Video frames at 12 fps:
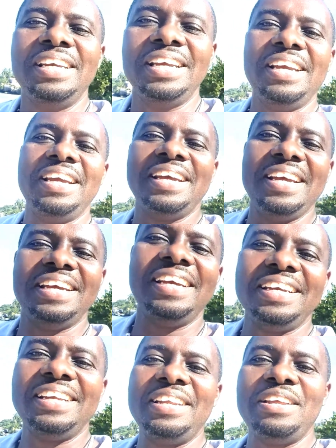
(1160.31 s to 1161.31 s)

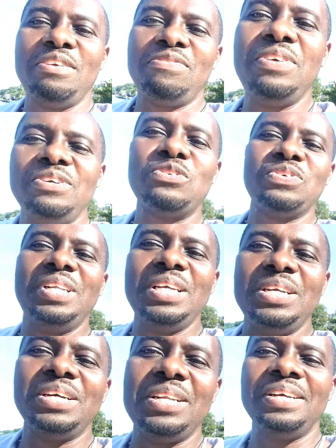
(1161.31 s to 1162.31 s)
He feels really
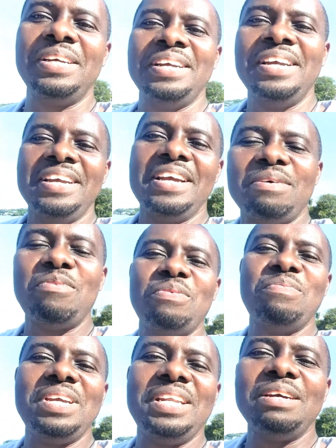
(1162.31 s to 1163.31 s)
good about
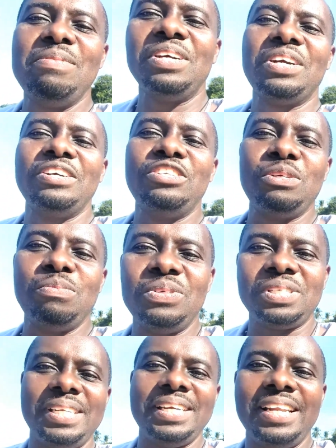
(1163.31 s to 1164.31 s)
being able to contribute
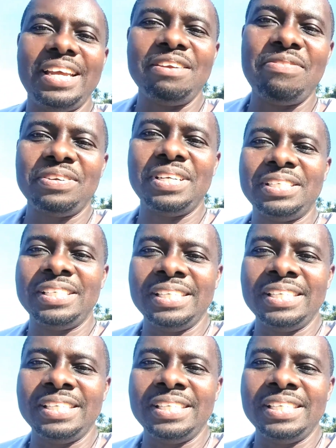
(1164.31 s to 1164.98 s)
to the life and